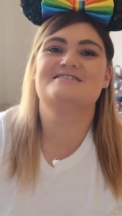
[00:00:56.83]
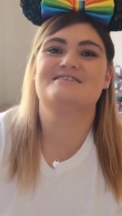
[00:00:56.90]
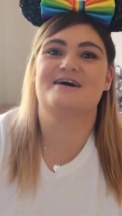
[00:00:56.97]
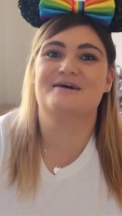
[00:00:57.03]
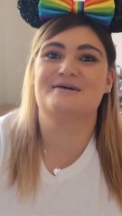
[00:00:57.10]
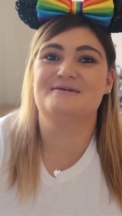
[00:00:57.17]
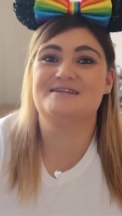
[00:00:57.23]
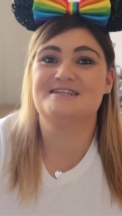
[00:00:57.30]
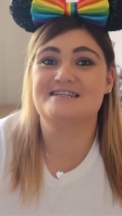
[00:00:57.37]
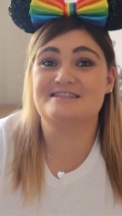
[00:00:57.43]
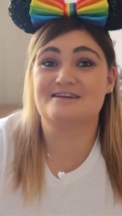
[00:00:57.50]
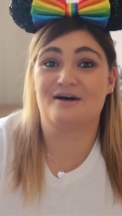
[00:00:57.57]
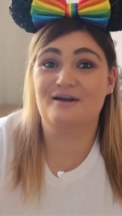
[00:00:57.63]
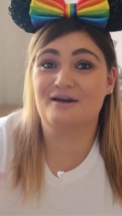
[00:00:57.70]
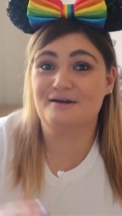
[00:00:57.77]
So she's
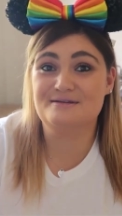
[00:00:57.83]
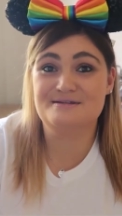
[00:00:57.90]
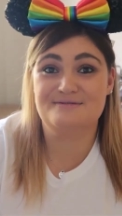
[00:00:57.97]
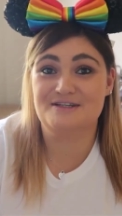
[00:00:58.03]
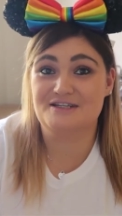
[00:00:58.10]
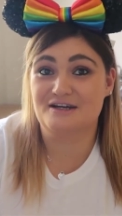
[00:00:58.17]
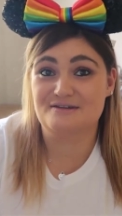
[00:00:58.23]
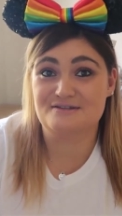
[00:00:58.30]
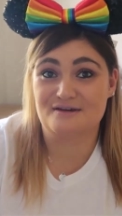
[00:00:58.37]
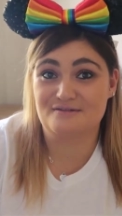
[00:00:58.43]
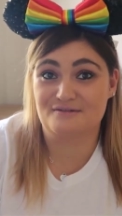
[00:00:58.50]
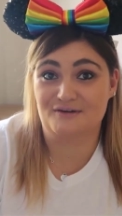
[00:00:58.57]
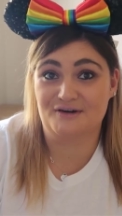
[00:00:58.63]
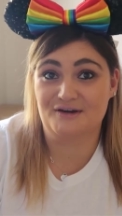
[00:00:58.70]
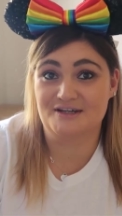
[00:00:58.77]
got loads of videos
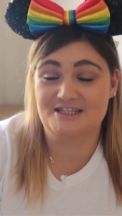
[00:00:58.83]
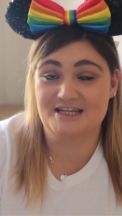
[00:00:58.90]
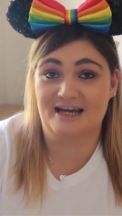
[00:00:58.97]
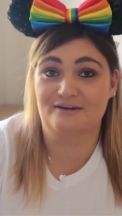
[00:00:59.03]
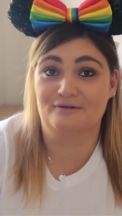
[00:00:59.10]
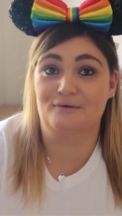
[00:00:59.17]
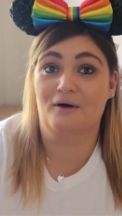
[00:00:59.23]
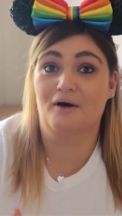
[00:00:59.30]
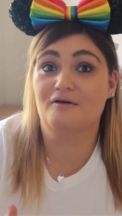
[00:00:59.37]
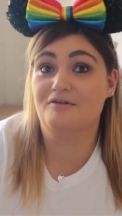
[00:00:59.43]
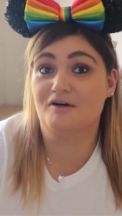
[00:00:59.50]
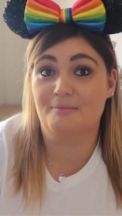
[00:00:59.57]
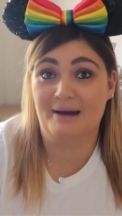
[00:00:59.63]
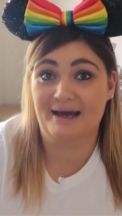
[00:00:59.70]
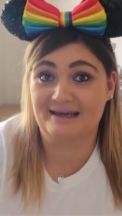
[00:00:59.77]
over on her channel of
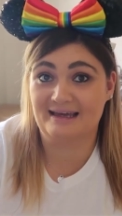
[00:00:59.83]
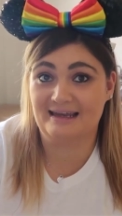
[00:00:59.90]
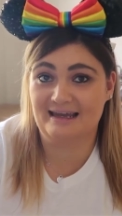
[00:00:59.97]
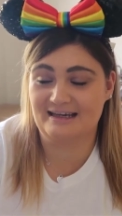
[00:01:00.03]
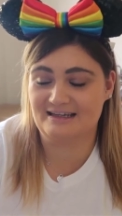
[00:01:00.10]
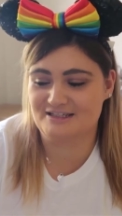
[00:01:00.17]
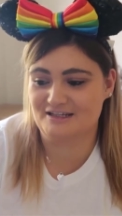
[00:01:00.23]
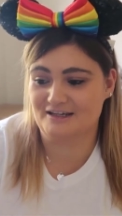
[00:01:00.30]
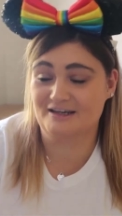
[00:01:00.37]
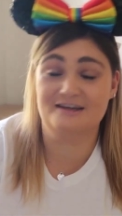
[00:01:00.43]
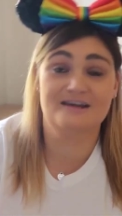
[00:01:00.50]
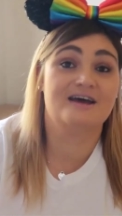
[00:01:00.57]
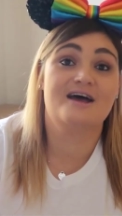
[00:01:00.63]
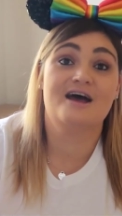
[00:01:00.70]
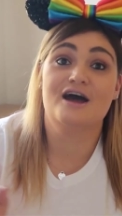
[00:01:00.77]
her bag
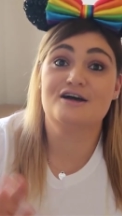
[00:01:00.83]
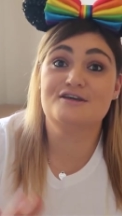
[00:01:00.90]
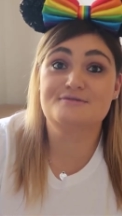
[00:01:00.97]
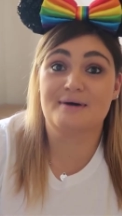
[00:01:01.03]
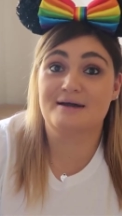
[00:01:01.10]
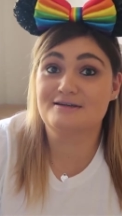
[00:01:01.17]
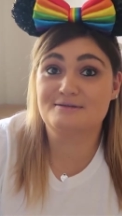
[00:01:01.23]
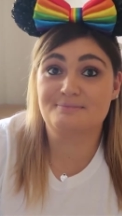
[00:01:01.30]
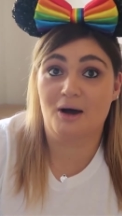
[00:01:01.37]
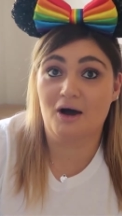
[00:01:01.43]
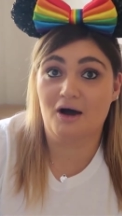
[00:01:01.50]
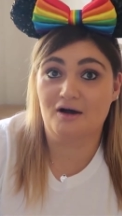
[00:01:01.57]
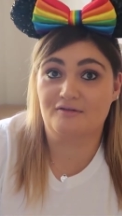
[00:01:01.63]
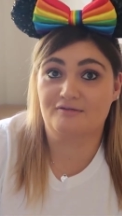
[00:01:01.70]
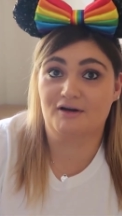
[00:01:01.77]
collection, as well as
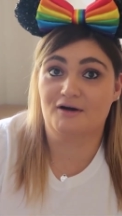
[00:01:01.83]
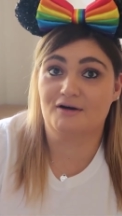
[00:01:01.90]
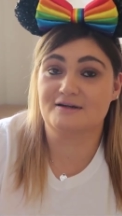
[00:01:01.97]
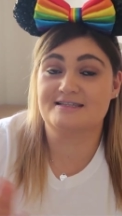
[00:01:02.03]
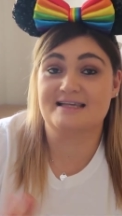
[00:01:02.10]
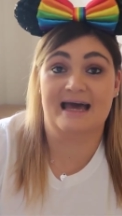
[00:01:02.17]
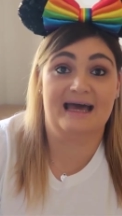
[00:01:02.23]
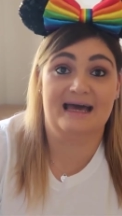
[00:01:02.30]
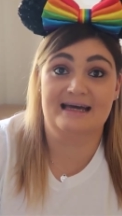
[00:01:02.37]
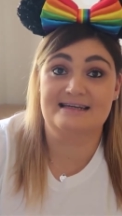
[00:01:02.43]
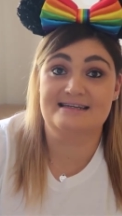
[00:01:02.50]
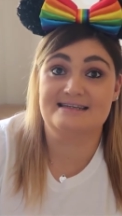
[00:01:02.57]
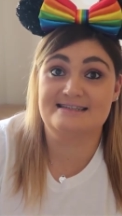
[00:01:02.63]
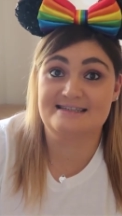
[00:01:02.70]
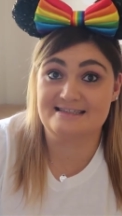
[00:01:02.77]
park vlogs
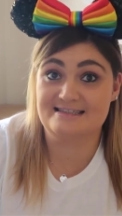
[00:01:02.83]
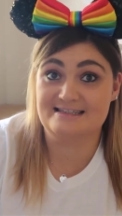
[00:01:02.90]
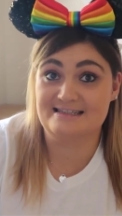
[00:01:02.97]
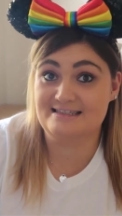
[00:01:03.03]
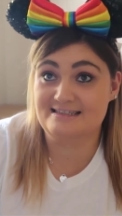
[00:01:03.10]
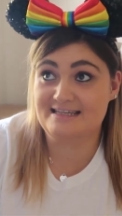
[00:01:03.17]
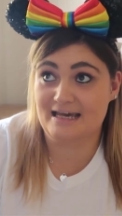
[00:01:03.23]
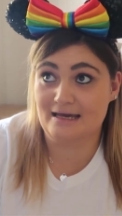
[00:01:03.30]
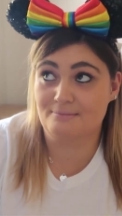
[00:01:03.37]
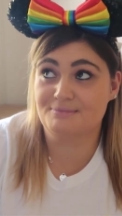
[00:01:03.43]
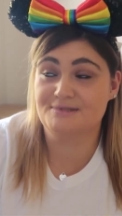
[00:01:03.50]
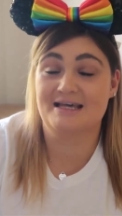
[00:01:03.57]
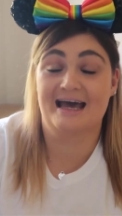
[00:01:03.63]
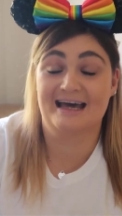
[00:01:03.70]
and Disney tips